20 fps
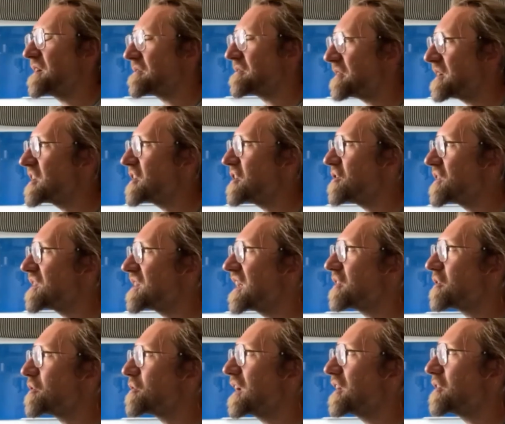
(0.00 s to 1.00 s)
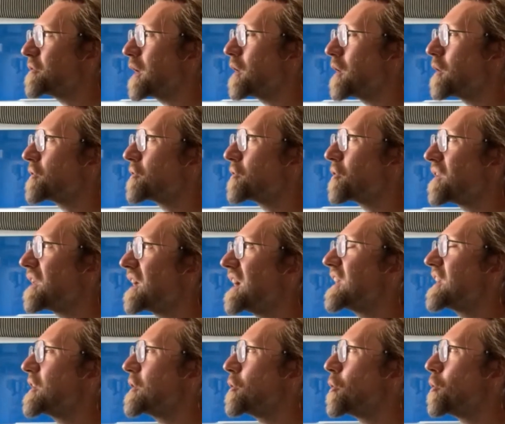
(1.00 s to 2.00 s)
Thank you, and that's why I also
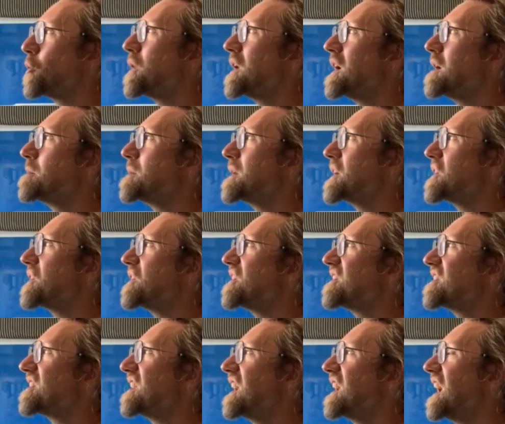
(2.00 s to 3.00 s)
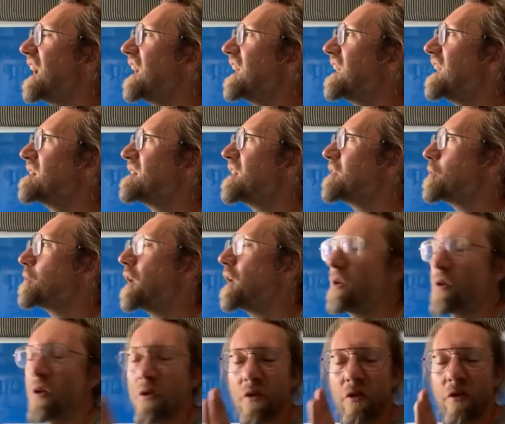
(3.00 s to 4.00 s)
like your way, because. And that's why,
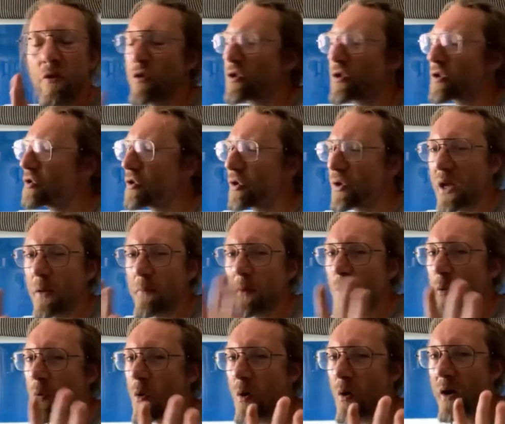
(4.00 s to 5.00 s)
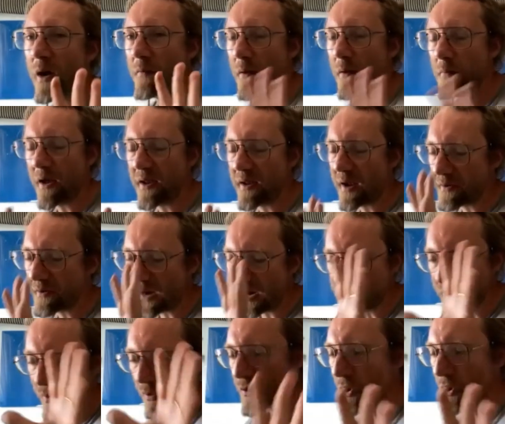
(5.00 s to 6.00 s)
look, don't get me wrong, I
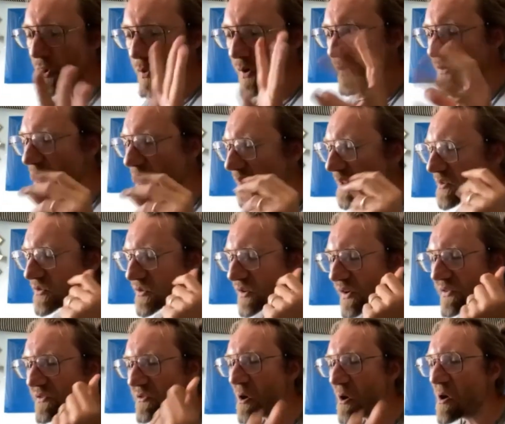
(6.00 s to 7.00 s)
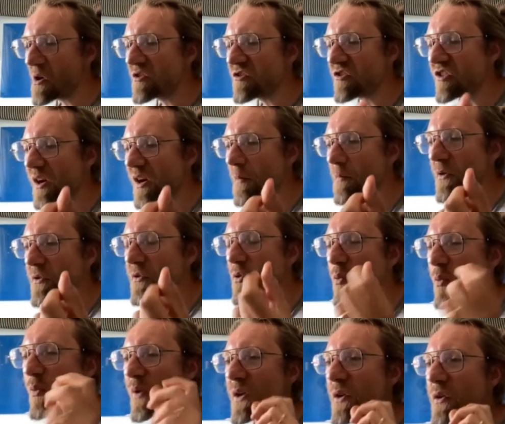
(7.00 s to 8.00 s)
don't know you, it's just a hunch here, but the
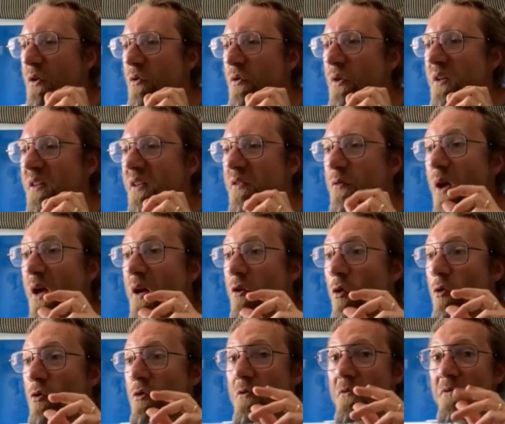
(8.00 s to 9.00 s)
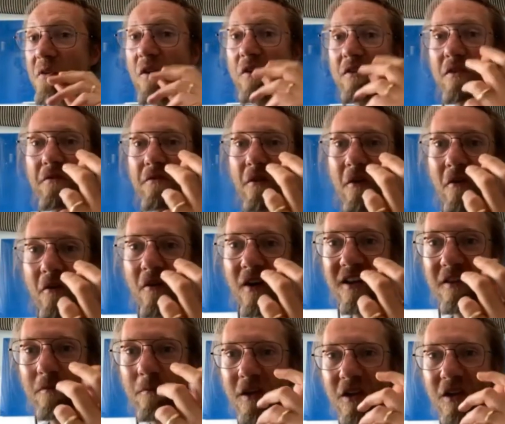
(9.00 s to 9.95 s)
way you do it, that's why I call you a philosopher, right?